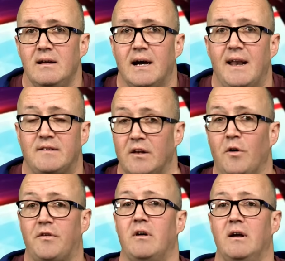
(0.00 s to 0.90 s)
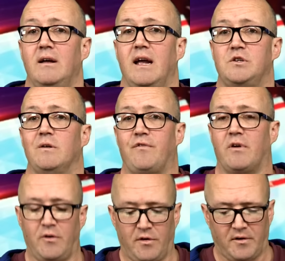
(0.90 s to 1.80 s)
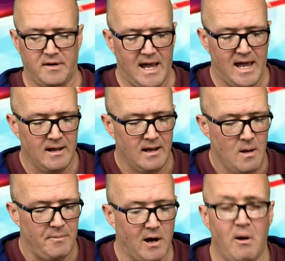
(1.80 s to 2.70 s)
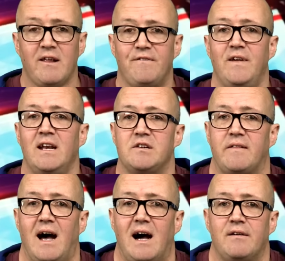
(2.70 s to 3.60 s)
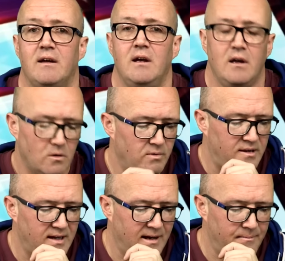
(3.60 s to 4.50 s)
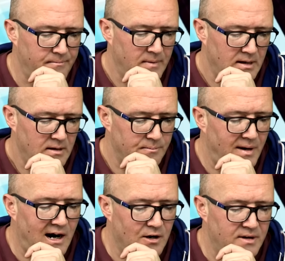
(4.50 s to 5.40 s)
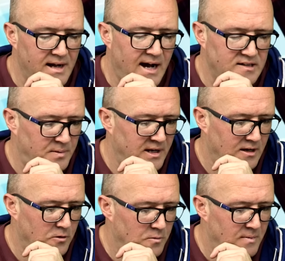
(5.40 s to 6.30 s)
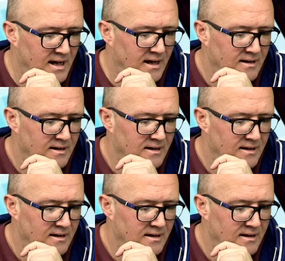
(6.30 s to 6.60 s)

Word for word: And that's another issue for another day. But I want to finish that with um, Margaret Aspinall, whom uh,